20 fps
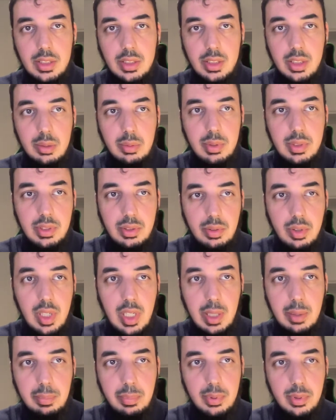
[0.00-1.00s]
So it's
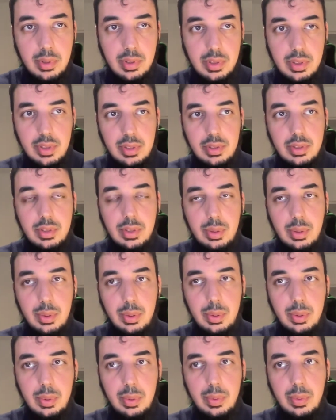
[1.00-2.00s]
really important
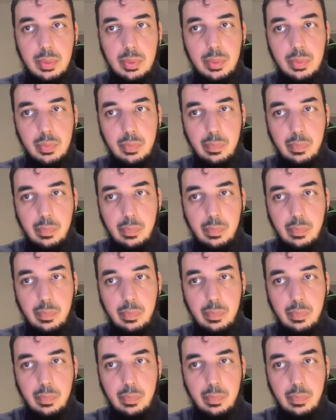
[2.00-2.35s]
to